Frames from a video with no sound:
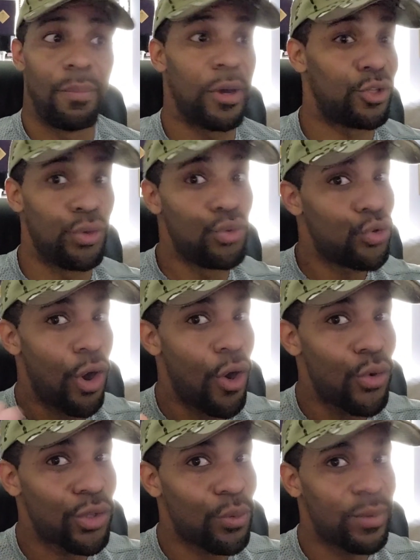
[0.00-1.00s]
But you
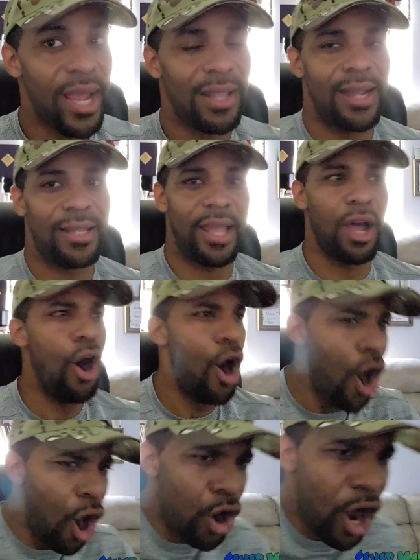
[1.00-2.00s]
trolls don't think like that.
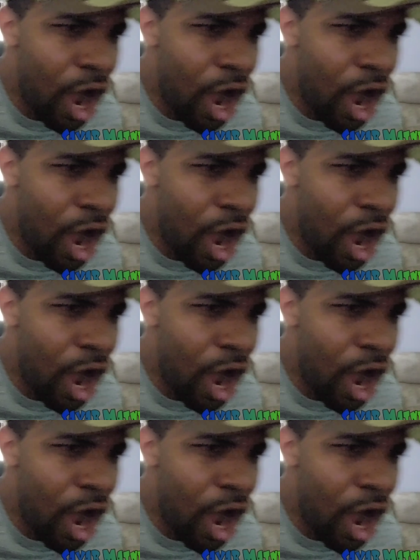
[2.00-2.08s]
Oh,